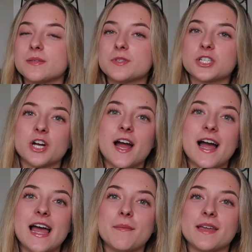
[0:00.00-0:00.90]

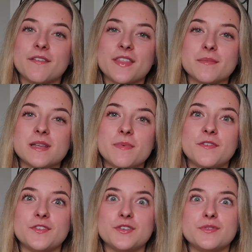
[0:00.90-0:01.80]
Subscribe, give it a thumbs up
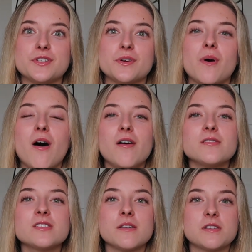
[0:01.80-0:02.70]
if you do.
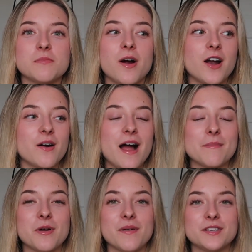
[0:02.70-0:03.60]
Also tomorrow
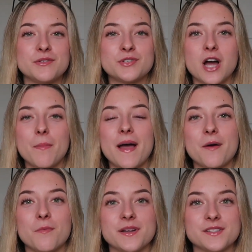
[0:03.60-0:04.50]
I'm going to shop
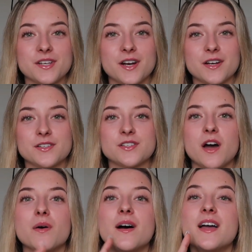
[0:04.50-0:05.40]
at Windsor,
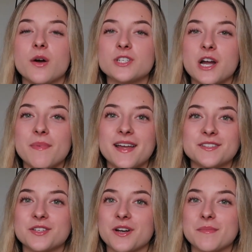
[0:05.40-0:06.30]
so go check out my
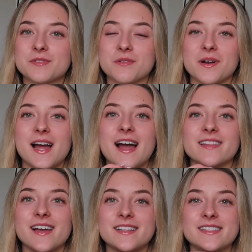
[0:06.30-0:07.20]
Instagram story
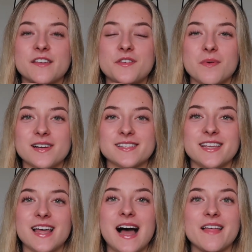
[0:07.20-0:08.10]
highlights if you want to
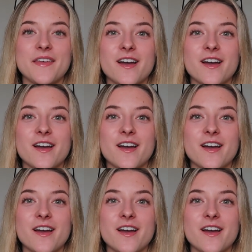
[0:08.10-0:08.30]
see that.